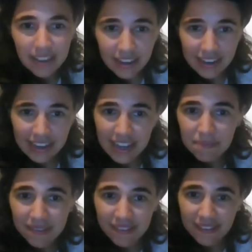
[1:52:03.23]

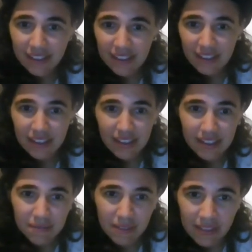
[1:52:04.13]
Lips
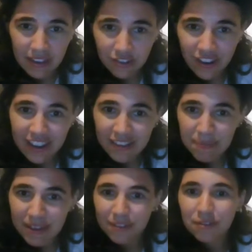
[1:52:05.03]
that
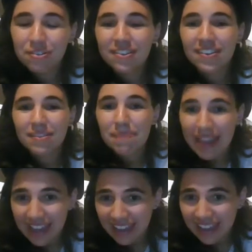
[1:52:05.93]
Shakespeare taught to
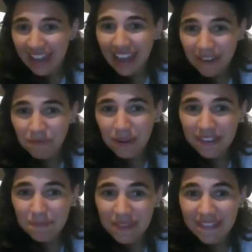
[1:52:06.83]
speak have
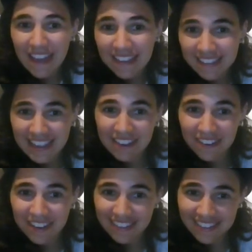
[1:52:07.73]
whispered their
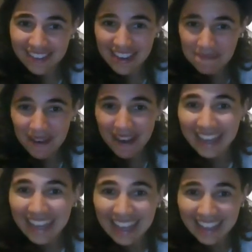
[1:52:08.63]
secrets in my ear.